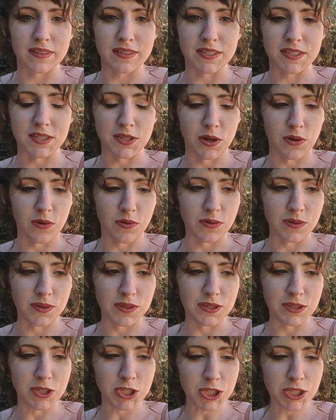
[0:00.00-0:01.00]
So
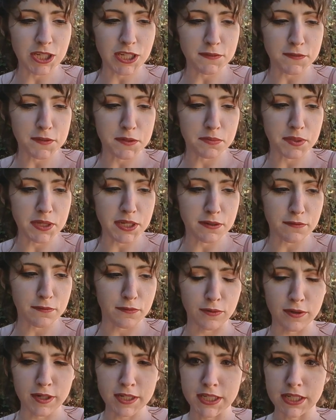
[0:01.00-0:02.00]
you shouldn't even be
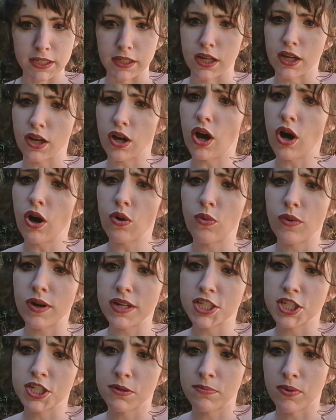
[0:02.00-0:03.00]
enforcing, like, oh,
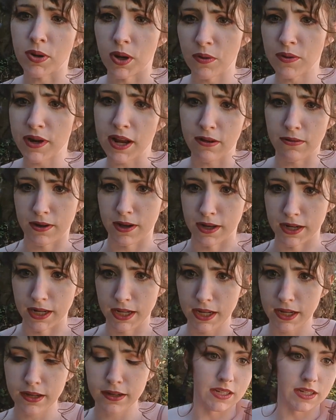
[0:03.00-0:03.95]
what's your pronoun, honey?